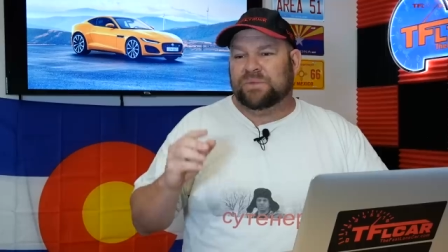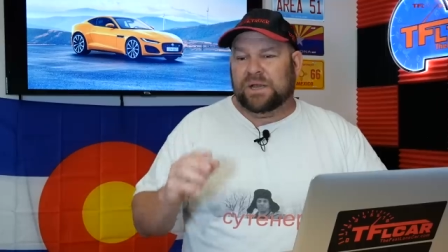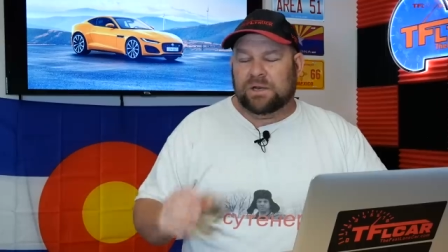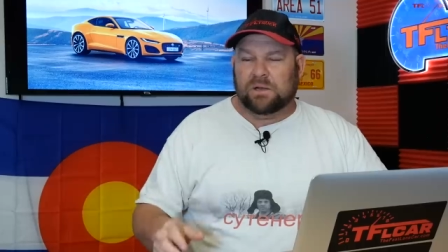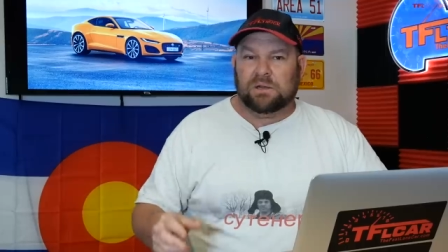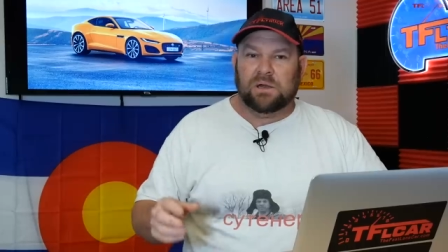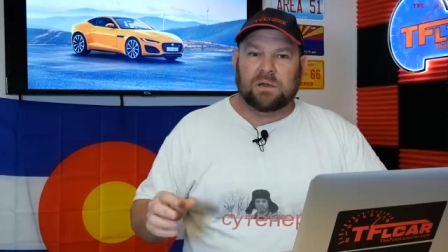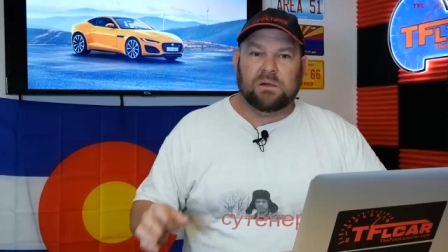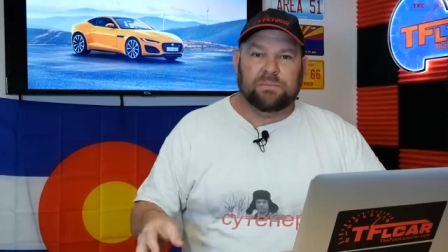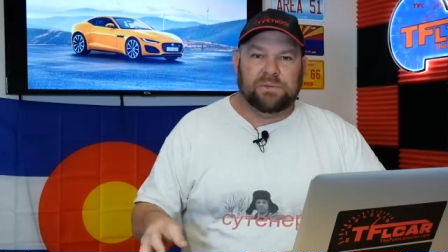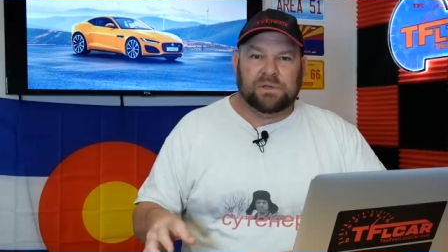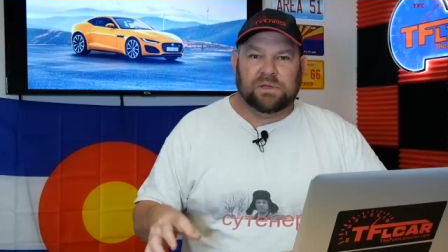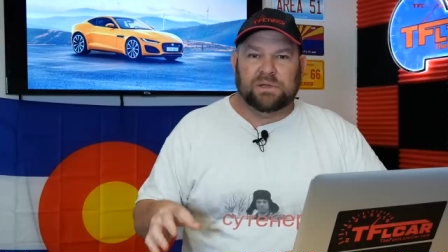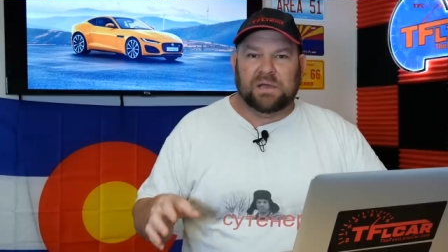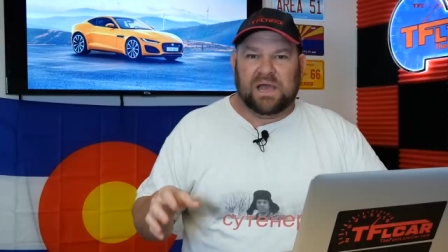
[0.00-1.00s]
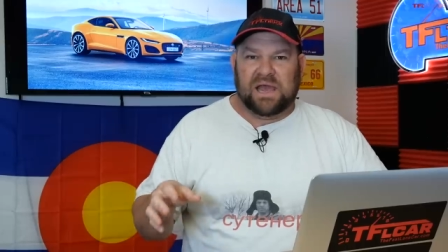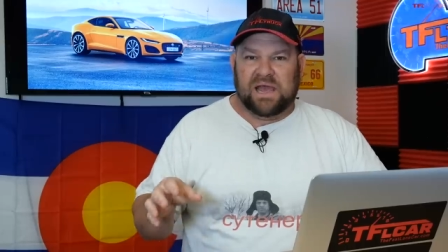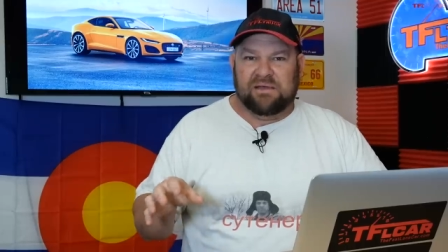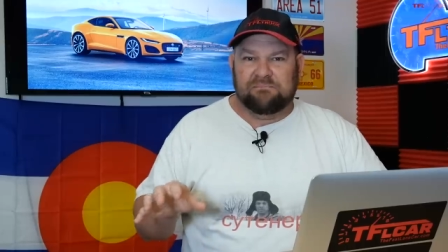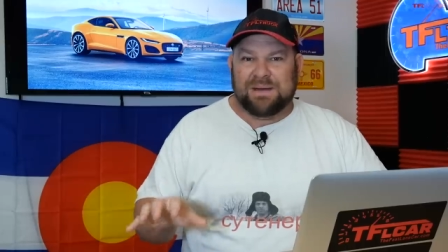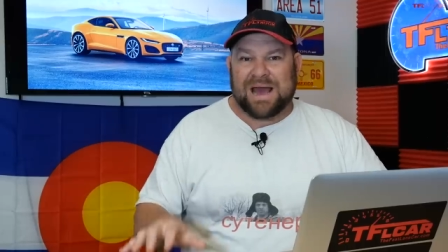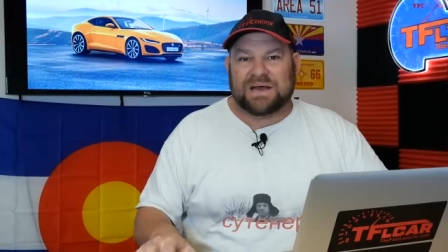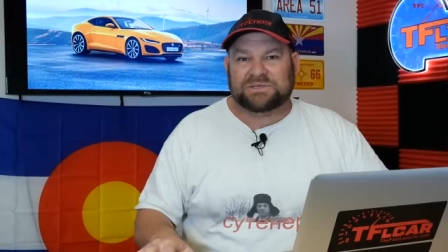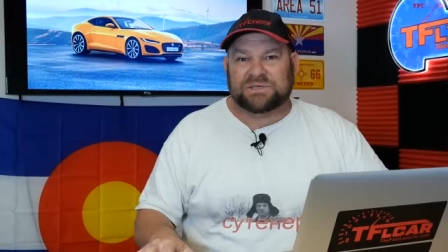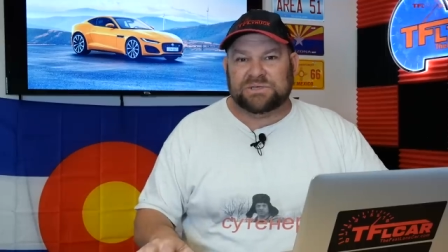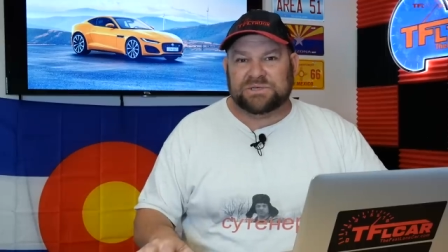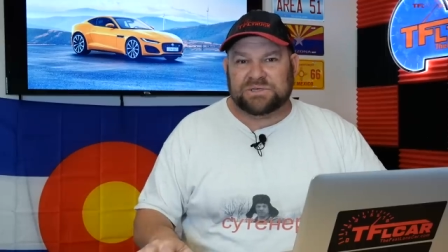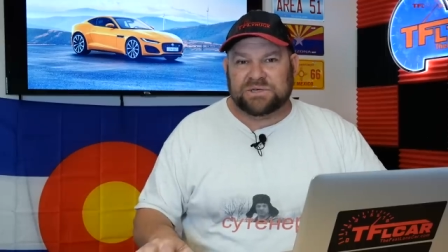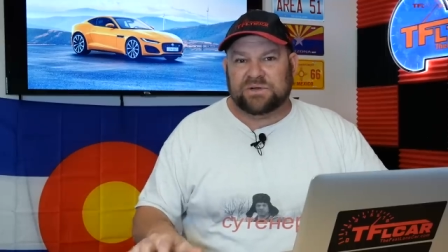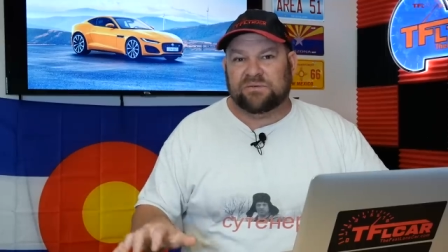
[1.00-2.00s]
they no longer build a
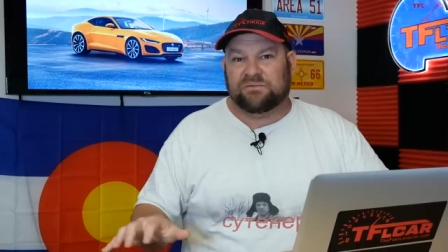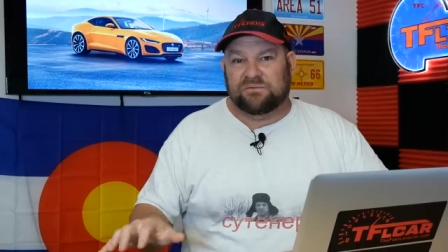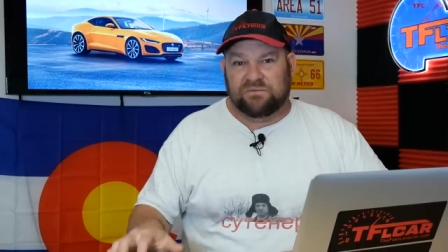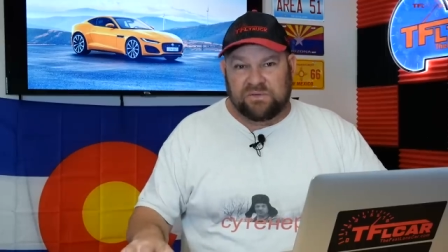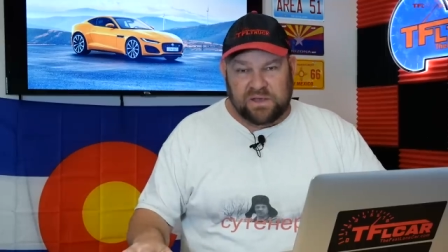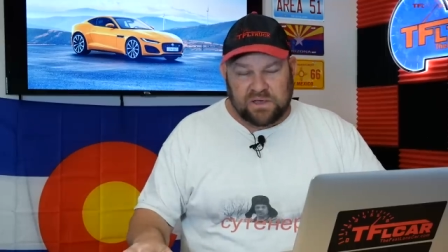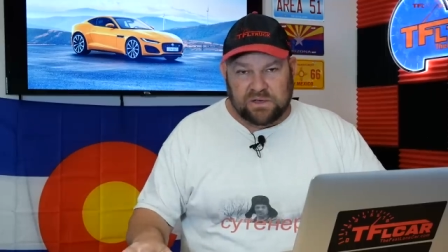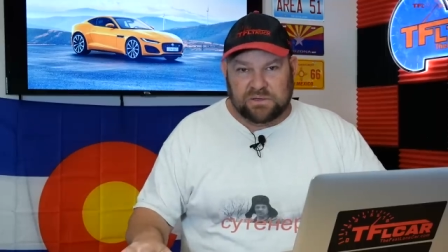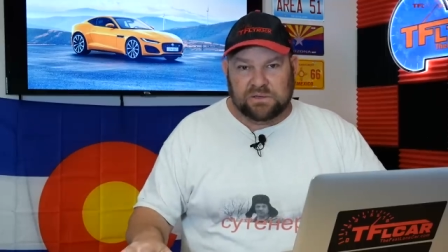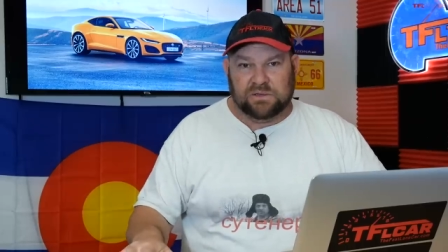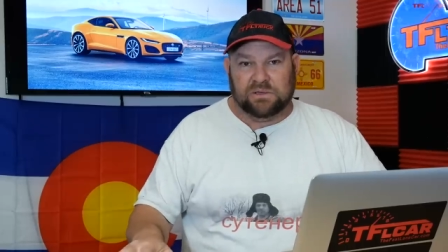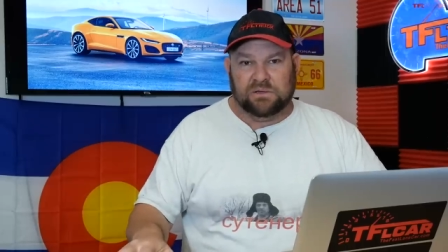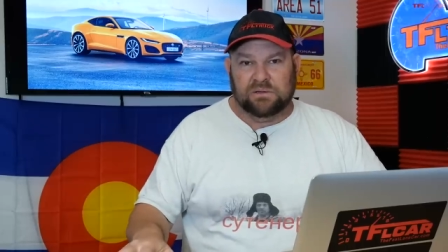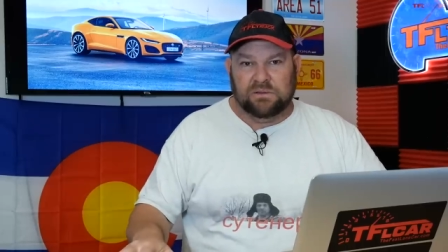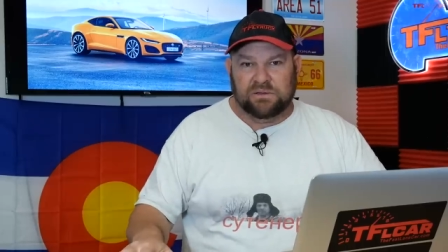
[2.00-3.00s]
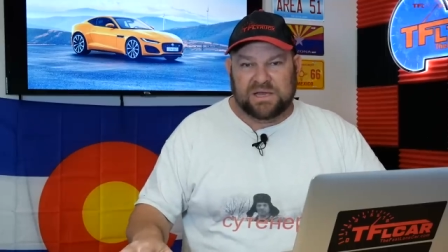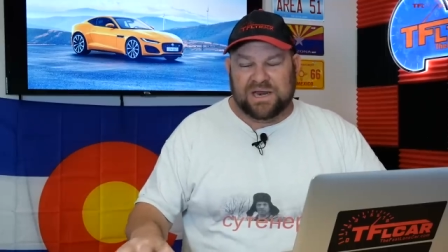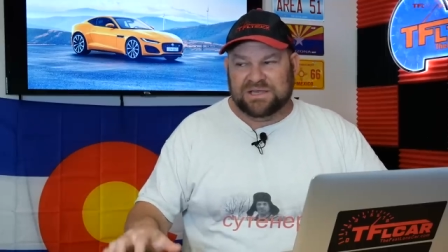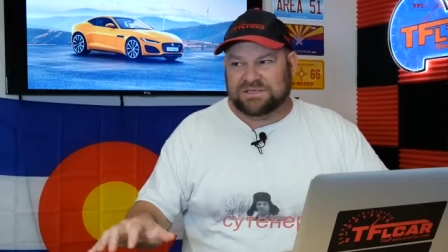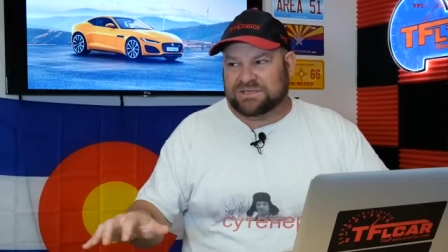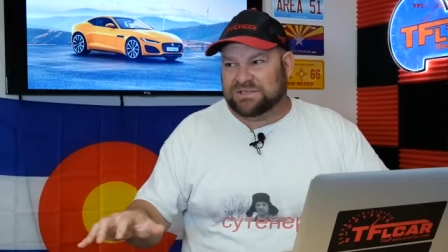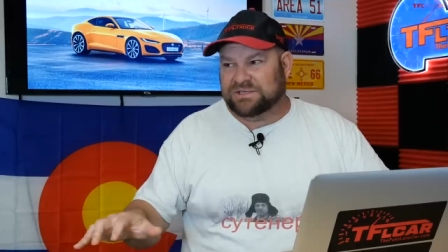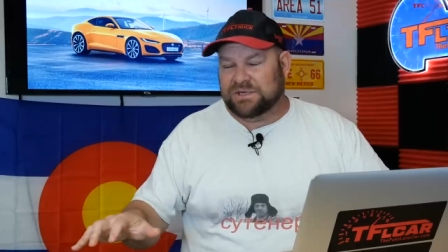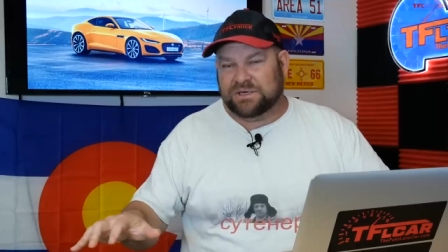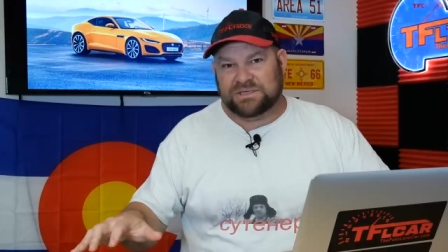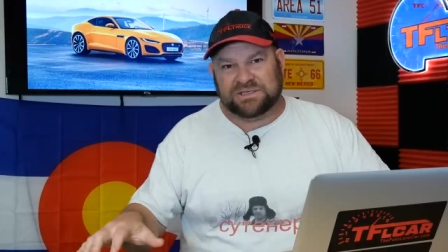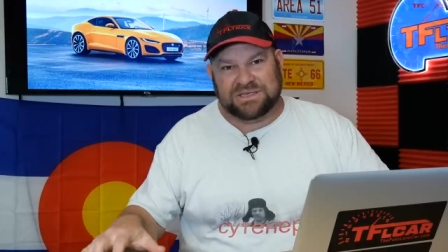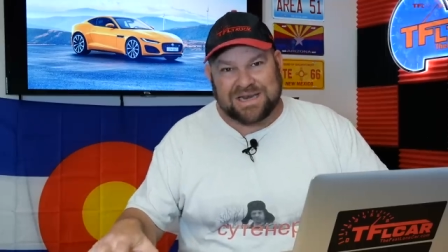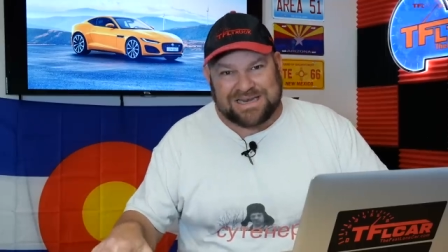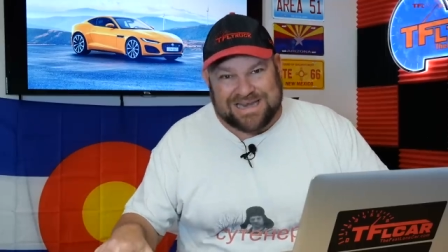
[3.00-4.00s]
passenger vehicle that is considered
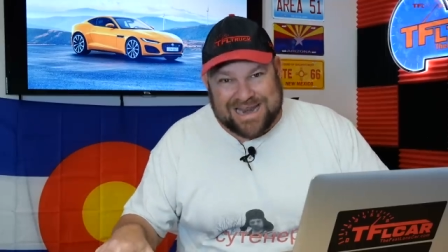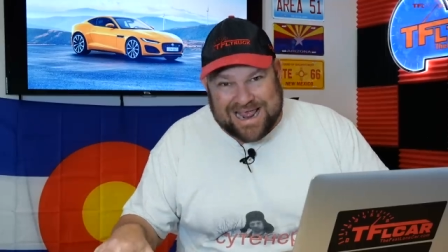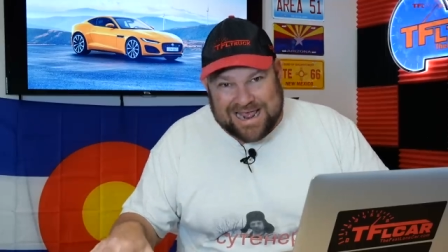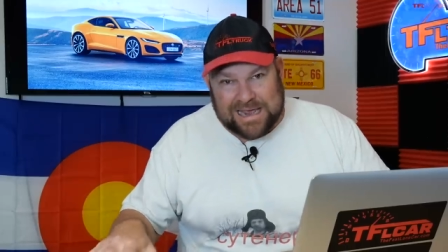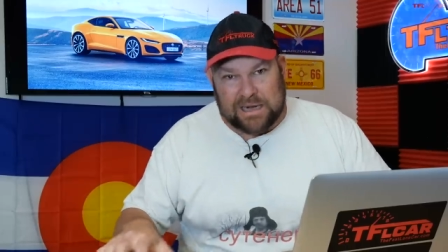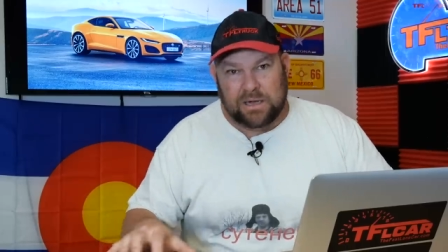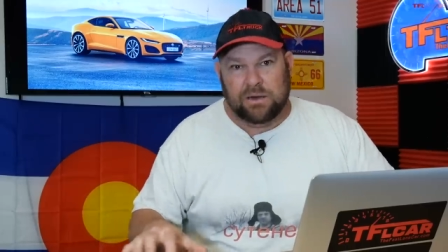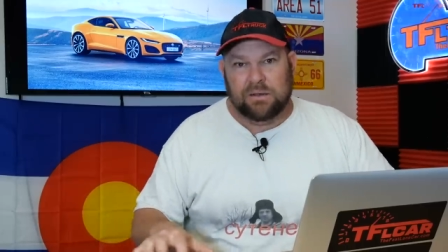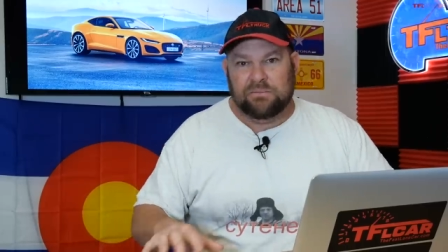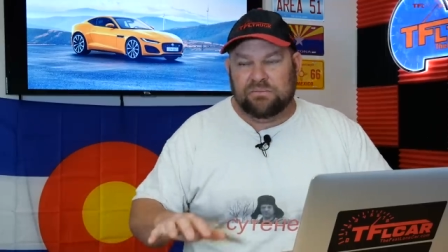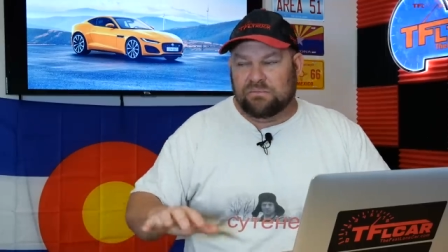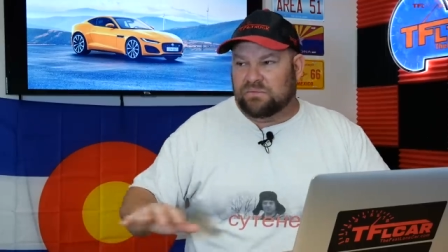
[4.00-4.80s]
a sedan.